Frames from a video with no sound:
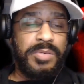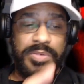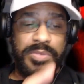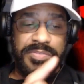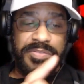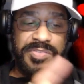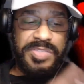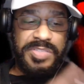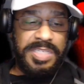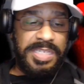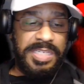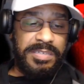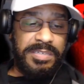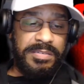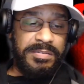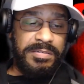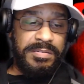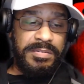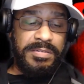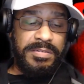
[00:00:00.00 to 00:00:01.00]
We've
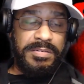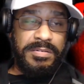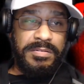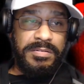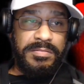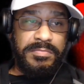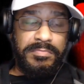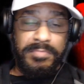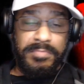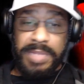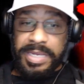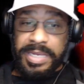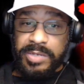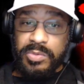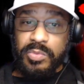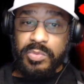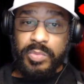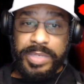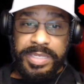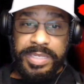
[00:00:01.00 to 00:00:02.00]
seen
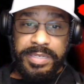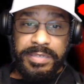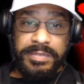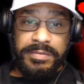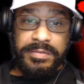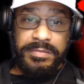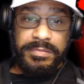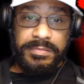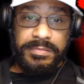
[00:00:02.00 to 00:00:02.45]
Michael win,